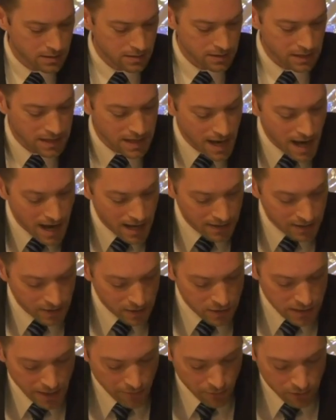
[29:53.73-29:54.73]
The
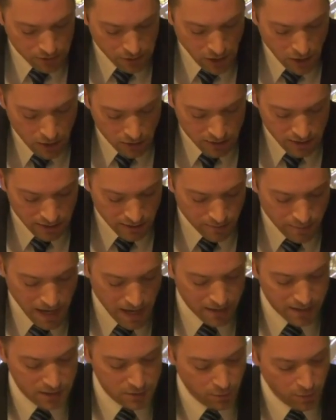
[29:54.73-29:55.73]
knowledge that we're talking
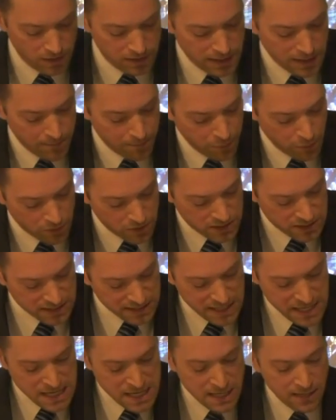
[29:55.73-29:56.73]
about is one that
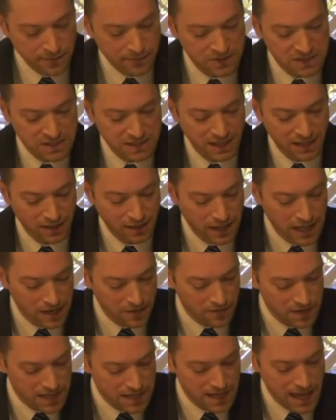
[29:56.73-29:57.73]
perceives the
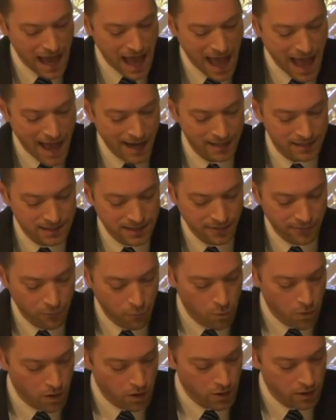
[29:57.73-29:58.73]
living, active
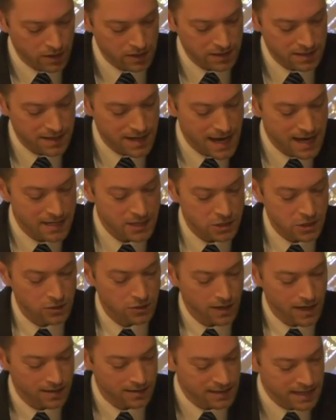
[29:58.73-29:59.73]
work, nature,
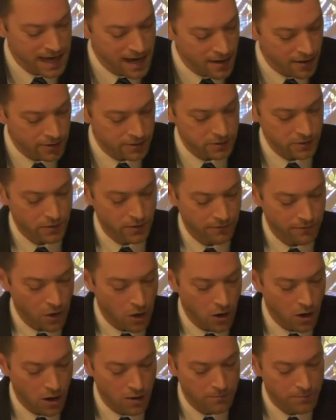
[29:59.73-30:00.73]
and character of
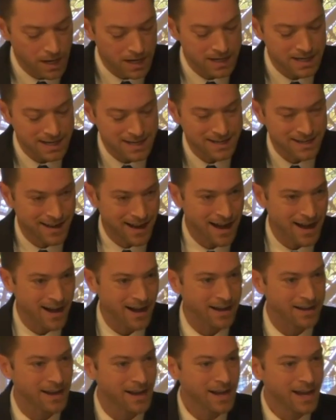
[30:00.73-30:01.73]
Almighty
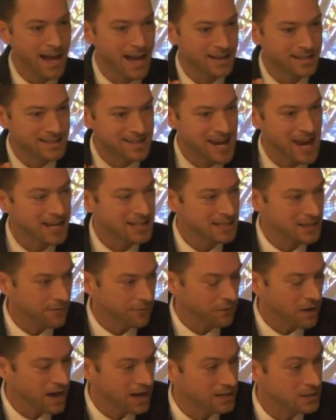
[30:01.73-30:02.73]
God as
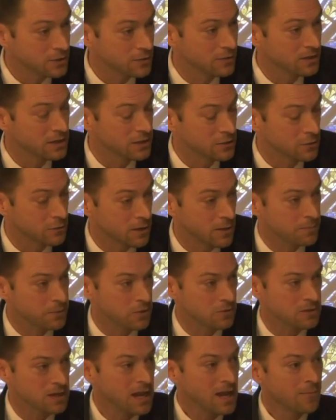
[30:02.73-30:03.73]
testified to in the
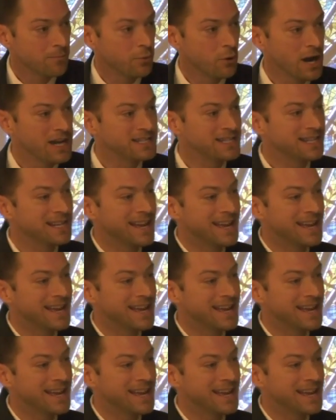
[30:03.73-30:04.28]
Scriptures, present